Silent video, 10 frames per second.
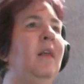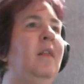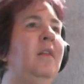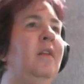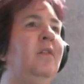
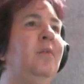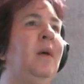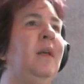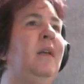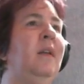This
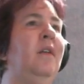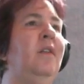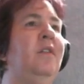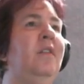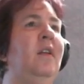one,
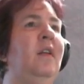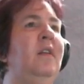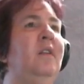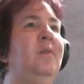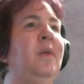and
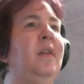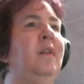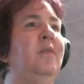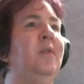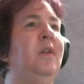this
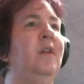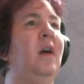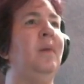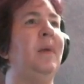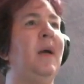one do
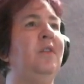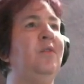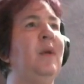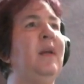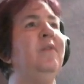not match.
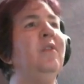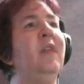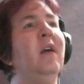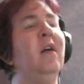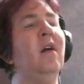Whenever
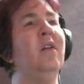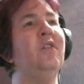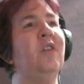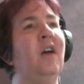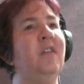there are
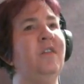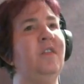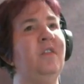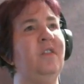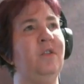just
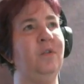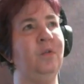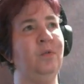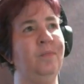two,